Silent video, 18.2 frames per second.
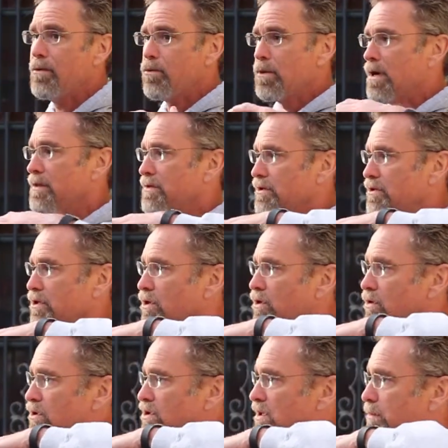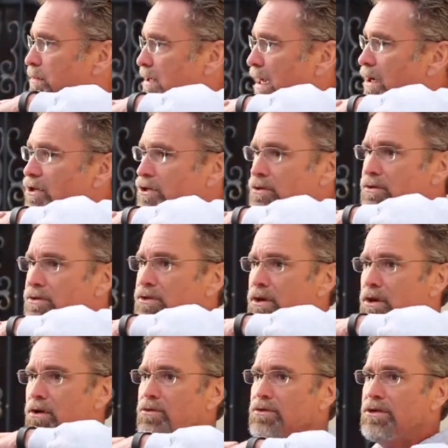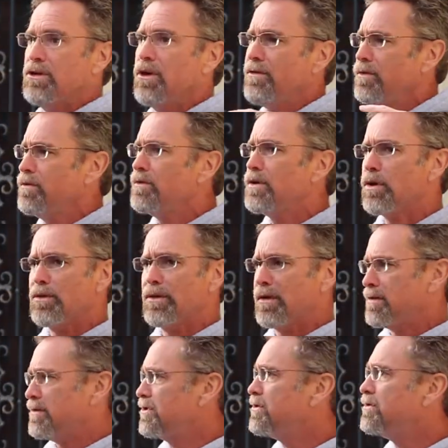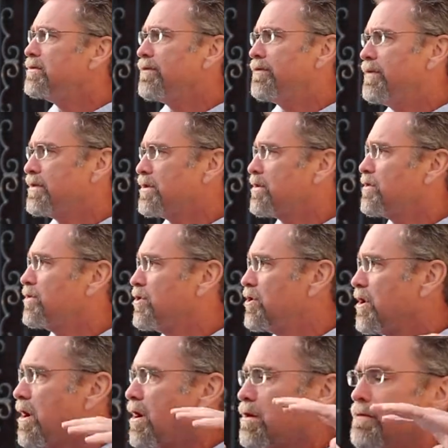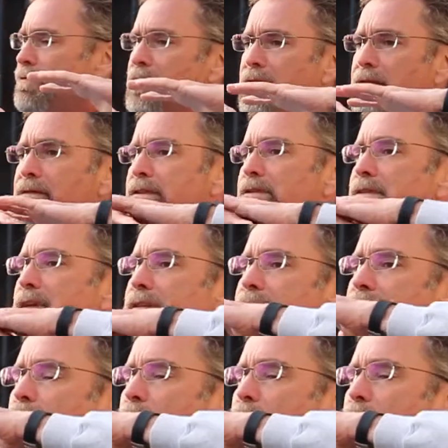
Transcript: We're on this huge subduction zone. You know the physical geography of this that's